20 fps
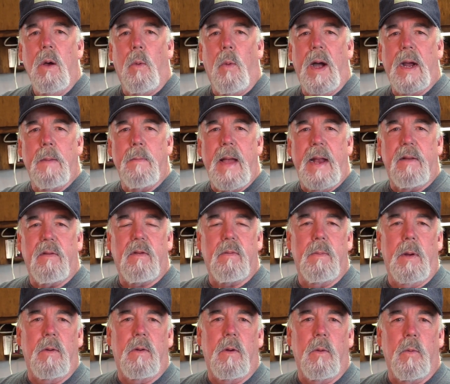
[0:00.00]
Welcome back to
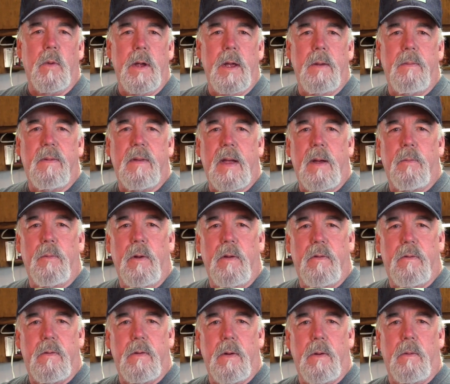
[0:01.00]
Smoky Ribs. I'm
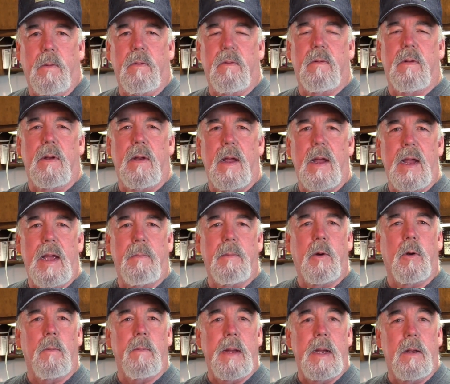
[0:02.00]
Russ Jones. Today I'm
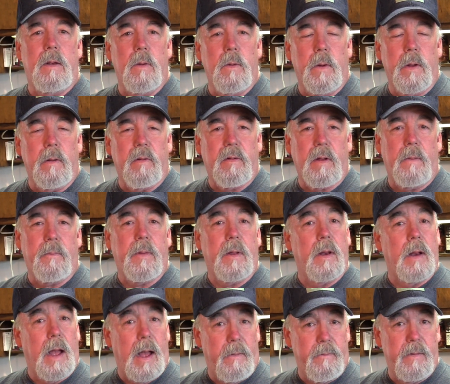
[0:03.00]
going to be doing
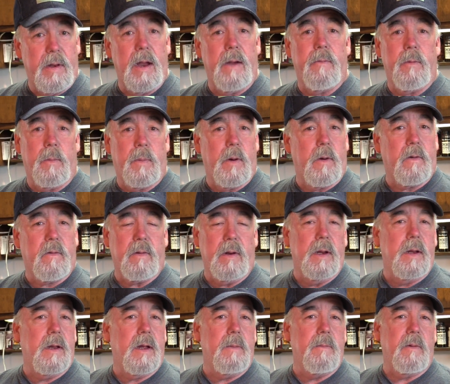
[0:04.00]
something I've never
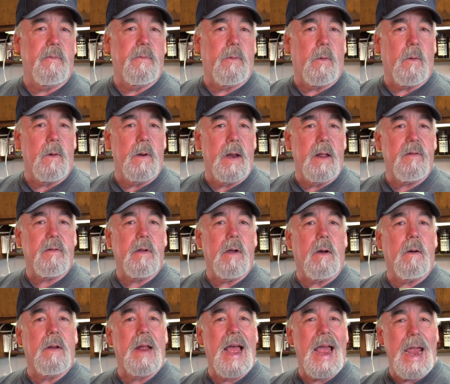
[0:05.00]
personally done before, and that's
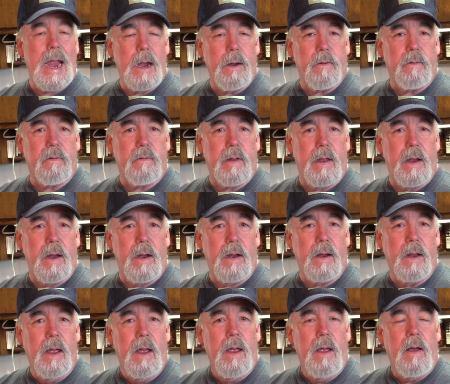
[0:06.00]
called hanger
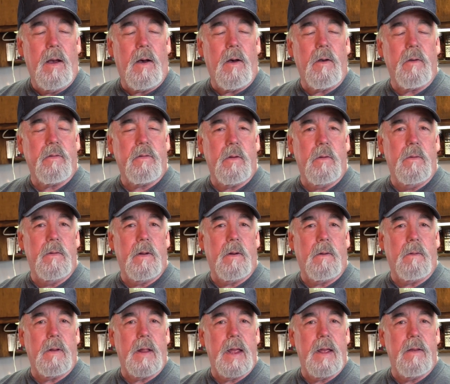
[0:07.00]
steak, also
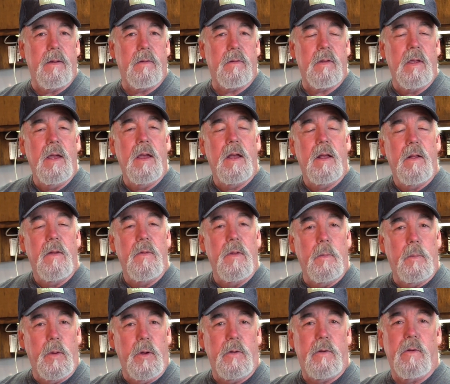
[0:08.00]
known as
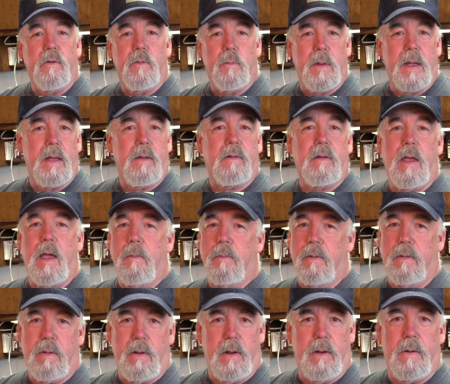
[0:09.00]
the butcher's best
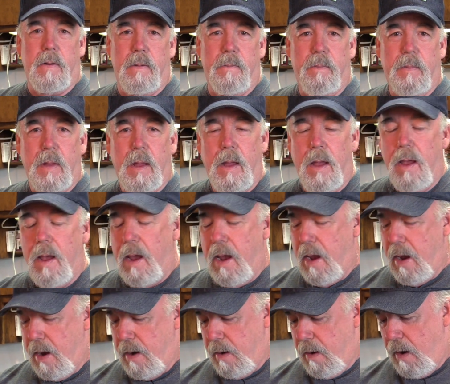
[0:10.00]
kept secret.
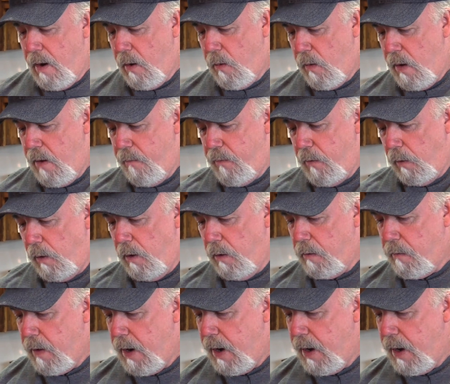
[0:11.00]
And if you'll look